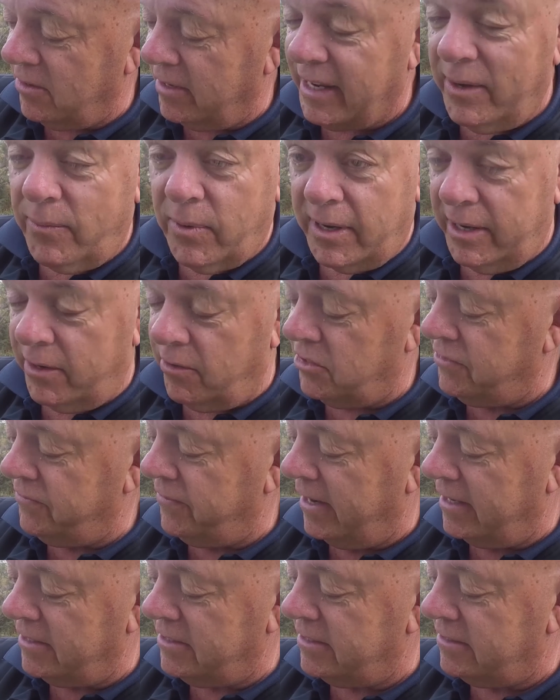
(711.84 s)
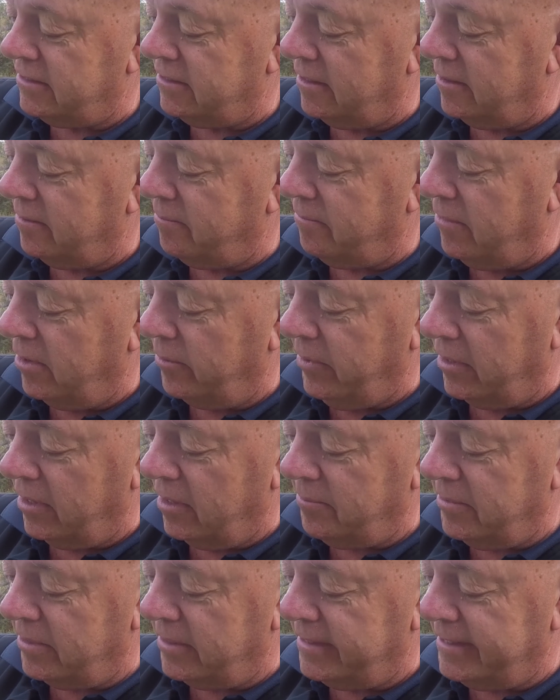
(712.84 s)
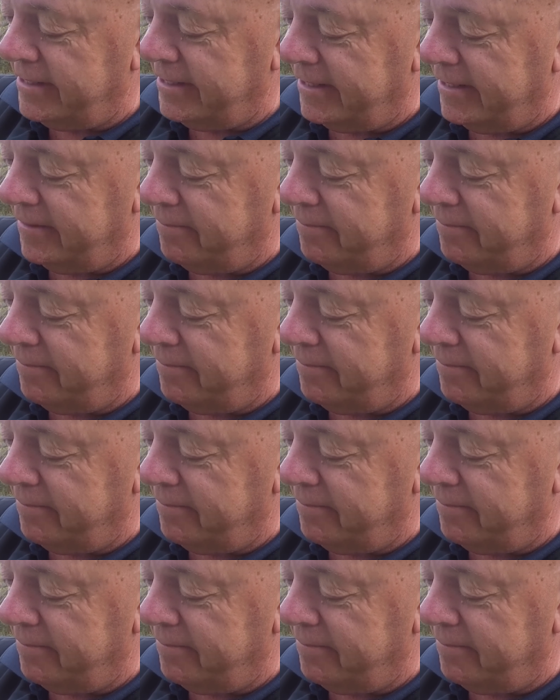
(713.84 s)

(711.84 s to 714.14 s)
anywhere near as fast as the MOBULA, but